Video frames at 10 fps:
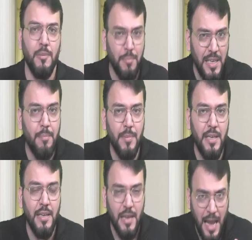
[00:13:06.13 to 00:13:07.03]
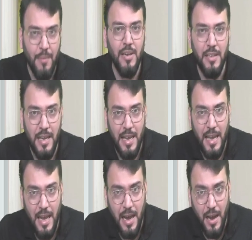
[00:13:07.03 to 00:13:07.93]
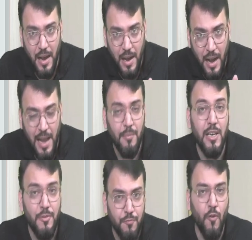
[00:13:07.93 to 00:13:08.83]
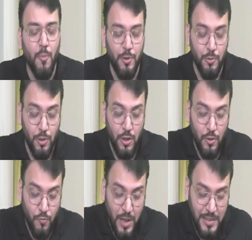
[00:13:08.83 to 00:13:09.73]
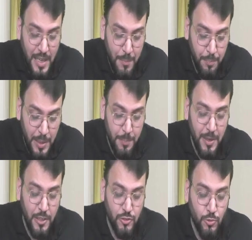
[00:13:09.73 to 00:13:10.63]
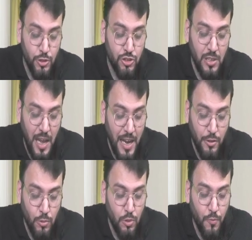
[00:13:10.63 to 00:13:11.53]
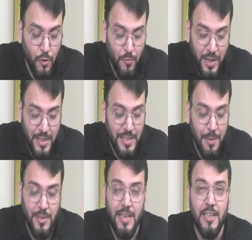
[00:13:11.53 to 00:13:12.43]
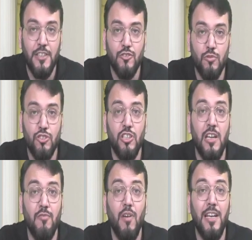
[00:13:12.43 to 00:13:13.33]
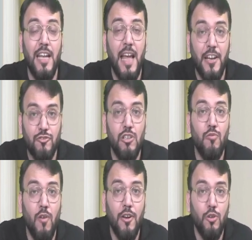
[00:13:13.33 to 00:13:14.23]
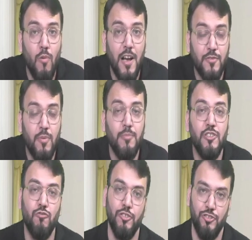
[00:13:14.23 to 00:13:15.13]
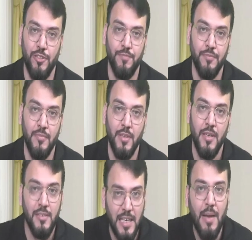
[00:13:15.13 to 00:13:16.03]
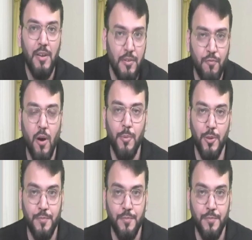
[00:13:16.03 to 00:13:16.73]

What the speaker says: Believe me, I will inform you when they have prepared this question. I don't know from where they have taken this question and what they actually want to ask from this question. That I will inform you.